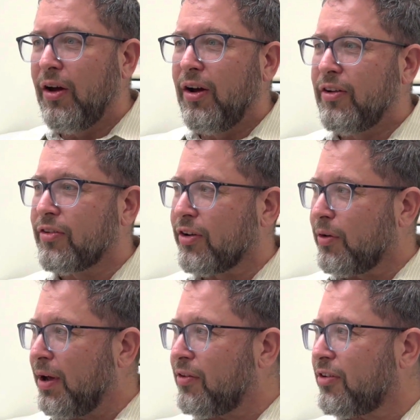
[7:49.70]
there's a little
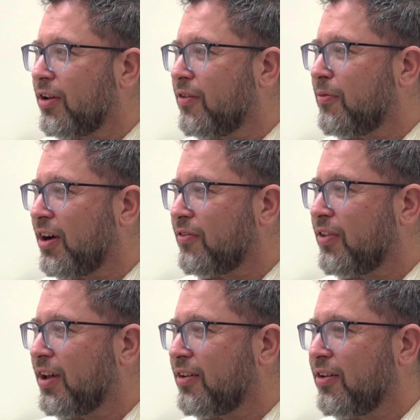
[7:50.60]
medrash on the vav
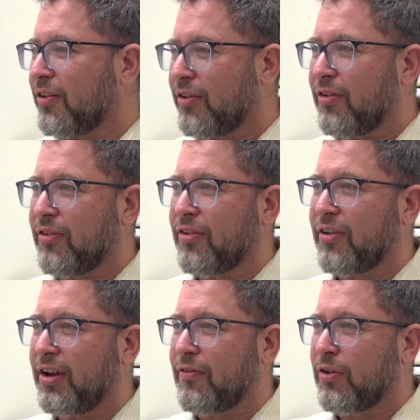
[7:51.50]
that this is the
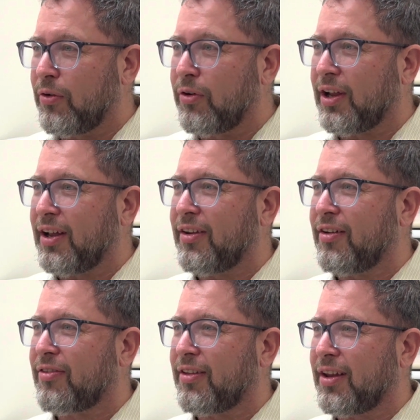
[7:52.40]
sign of geula.
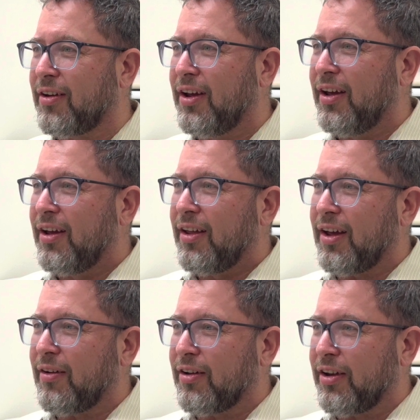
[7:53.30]
That
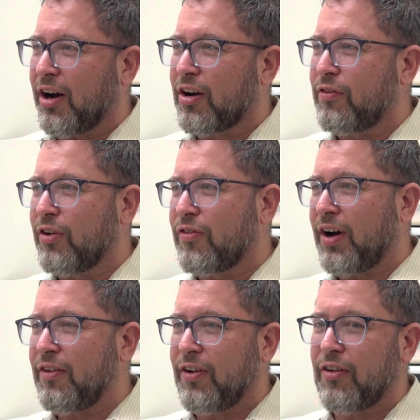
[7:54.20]
the Yaakov took
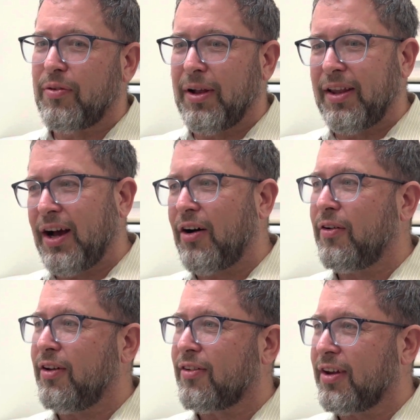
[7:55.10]
5 vavs from Eliyahu,
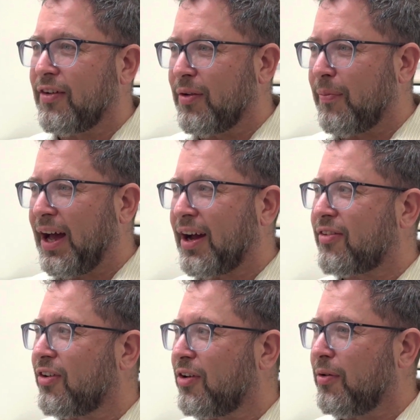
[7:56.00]
and he's going to give them back.
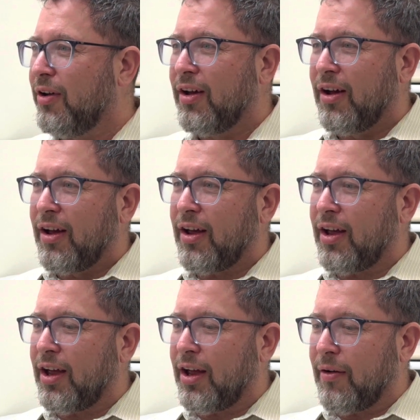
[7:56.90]
So
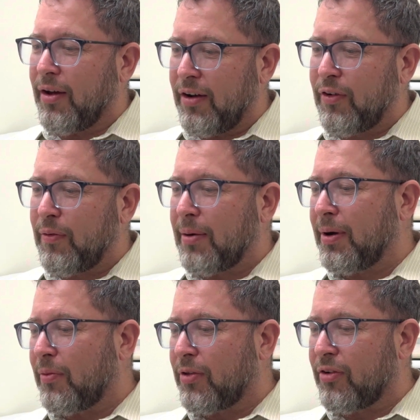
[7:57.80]
every rabbi
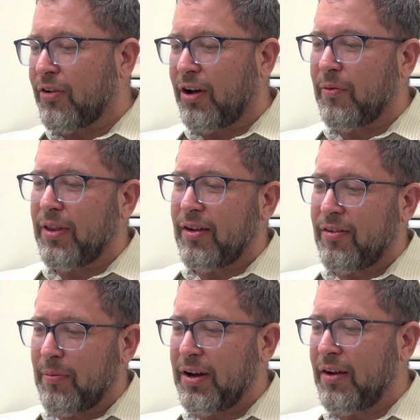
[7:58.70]
worth their salt, when they
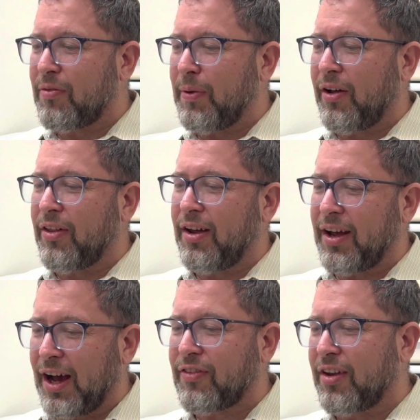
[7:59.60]
see my name spelled, they
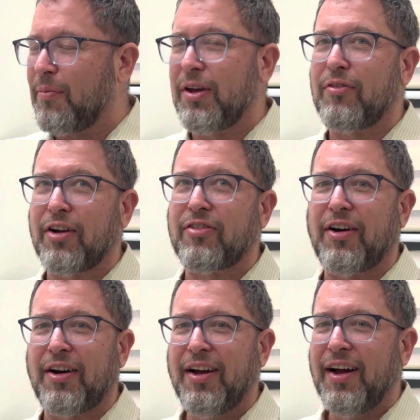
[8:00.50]
have to give me a
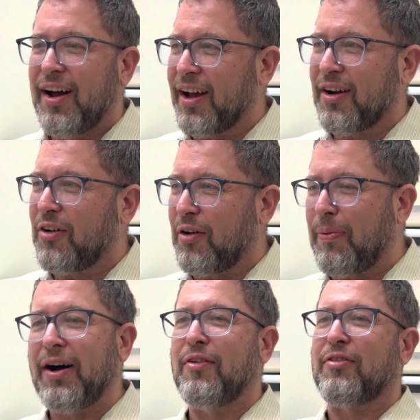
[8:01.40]
drasha. I get a whole
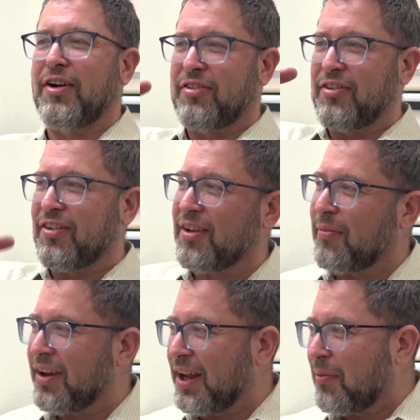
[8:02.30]
pile of drasha just on
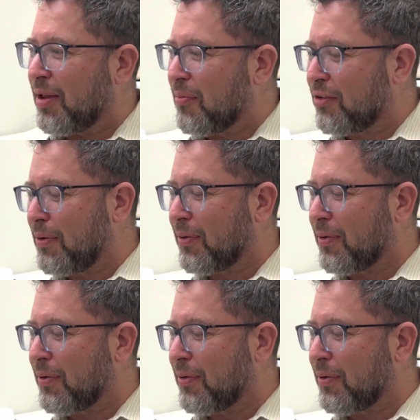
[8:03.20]
my name that most people